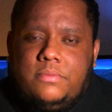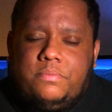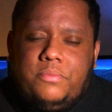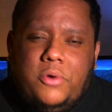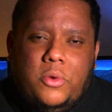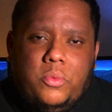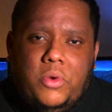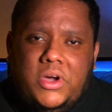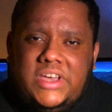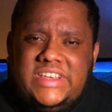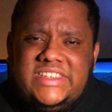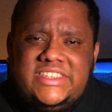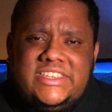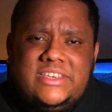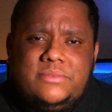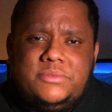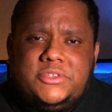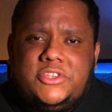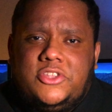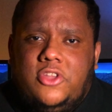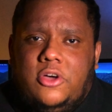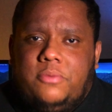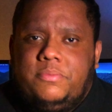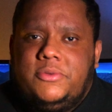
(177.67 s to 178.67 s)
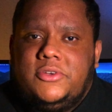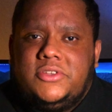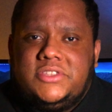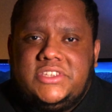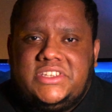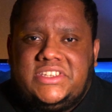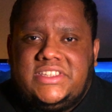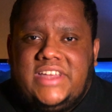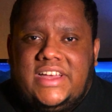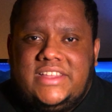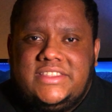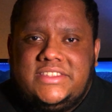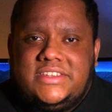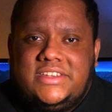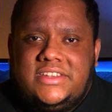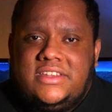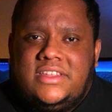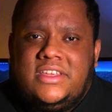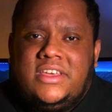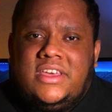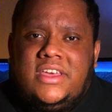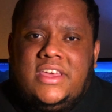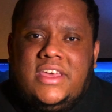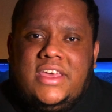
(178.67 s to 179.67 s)
But what he seems to not be understanding
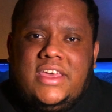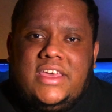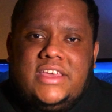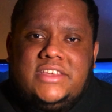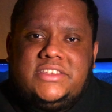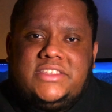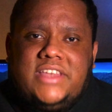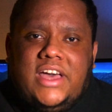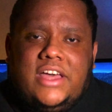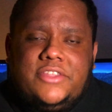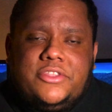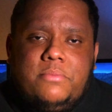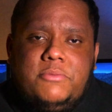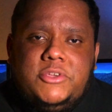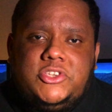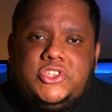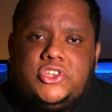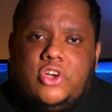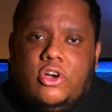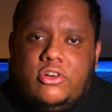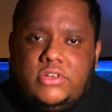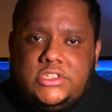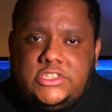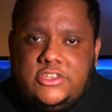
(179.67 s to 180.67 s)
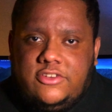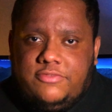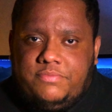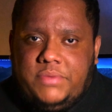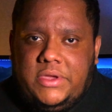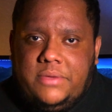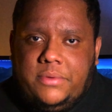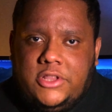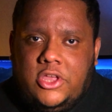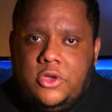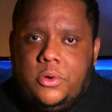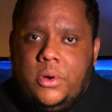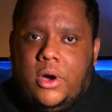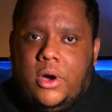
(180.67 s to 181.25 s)
is that the majority of people who are